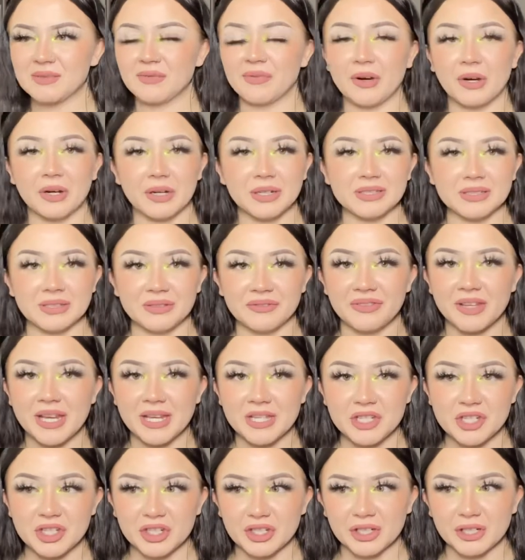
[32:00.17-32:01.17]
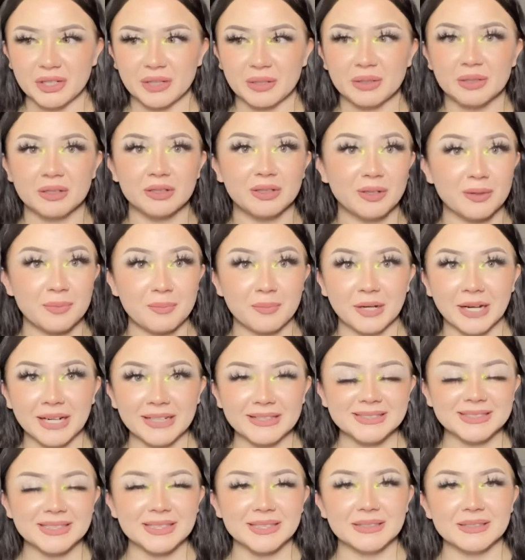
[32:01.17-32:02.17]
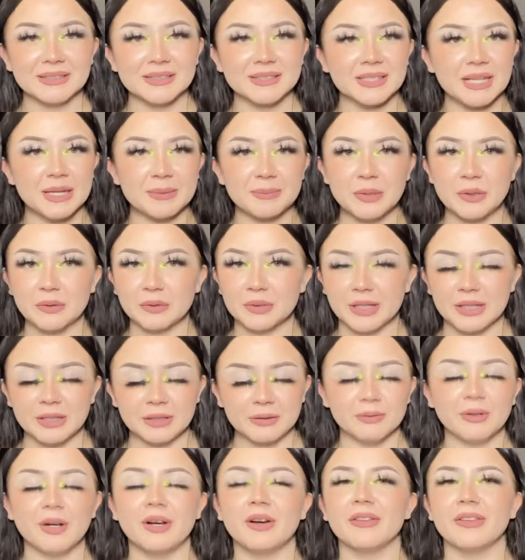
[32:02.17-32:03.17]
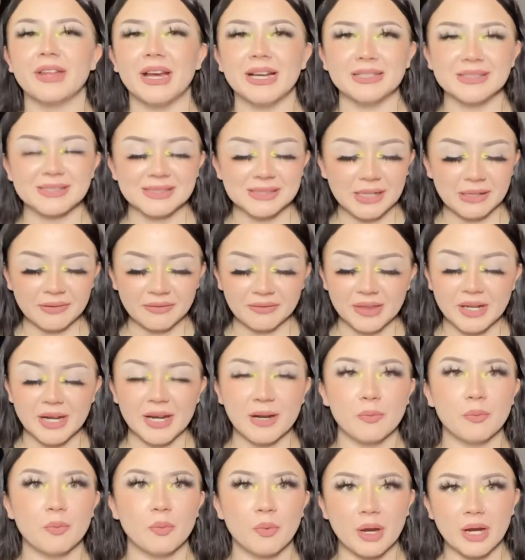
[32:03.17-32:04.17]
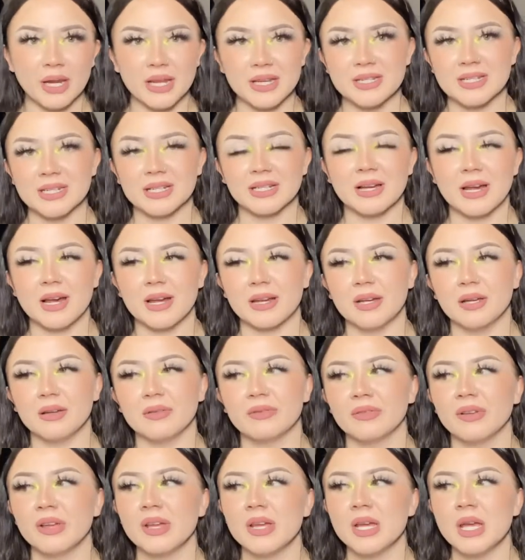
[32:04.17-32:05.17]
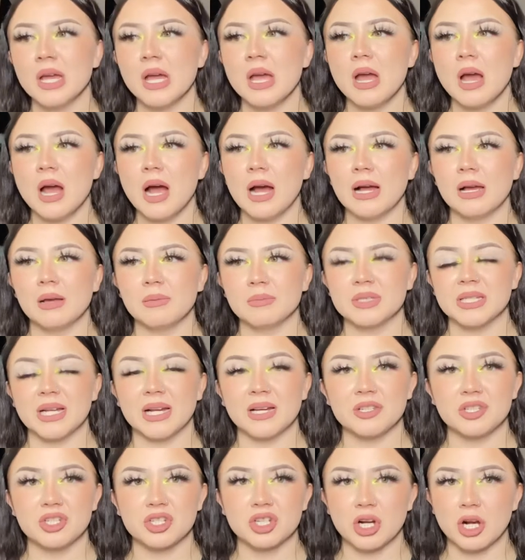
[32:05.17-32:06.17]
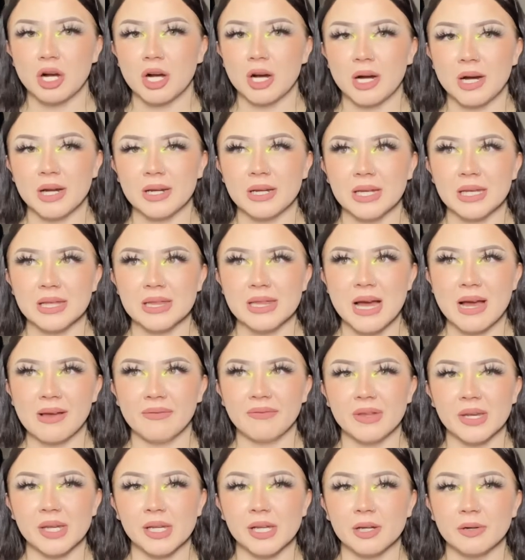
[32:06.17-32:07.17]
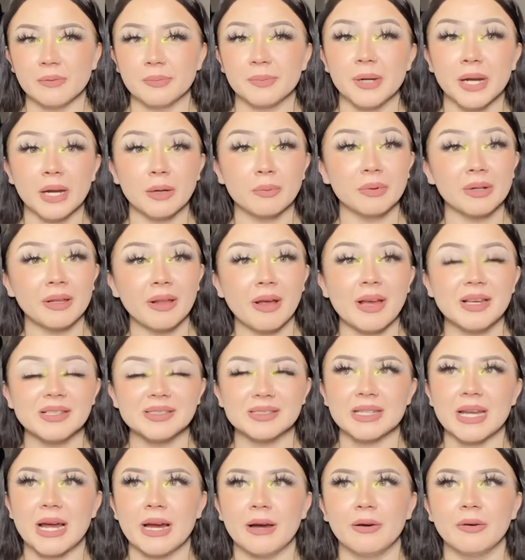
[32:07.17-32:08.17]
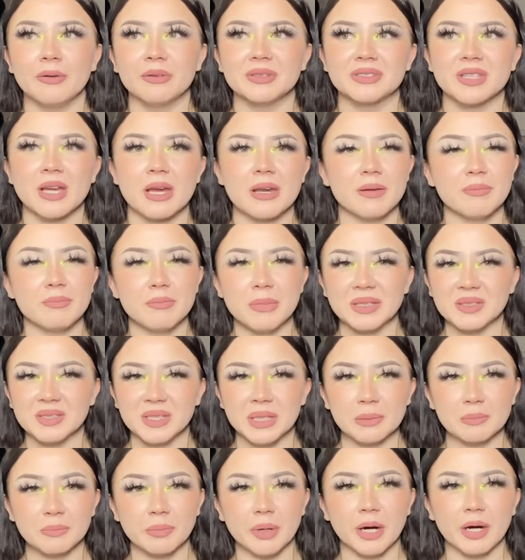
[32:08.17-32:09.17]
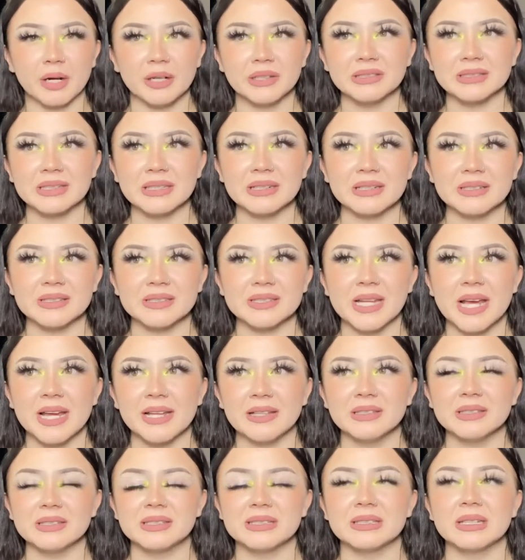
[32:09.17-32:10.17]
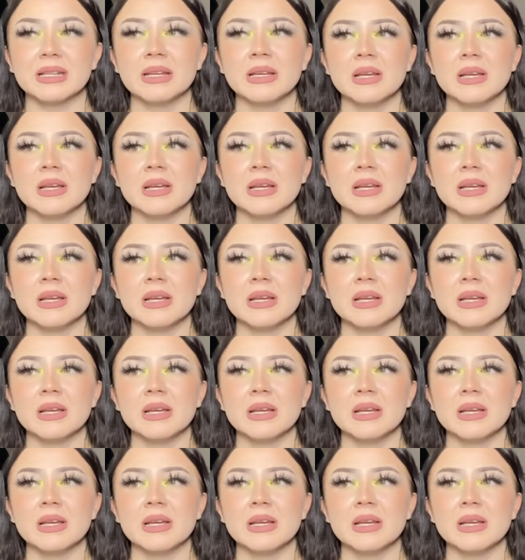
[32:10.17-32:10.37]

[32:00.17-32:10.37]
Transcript: far as a vendor, good prices, M O Q, all that stuff that I wanted to kind of Um, touch on in that video, but I realize now it was kind of missing parts in a sense,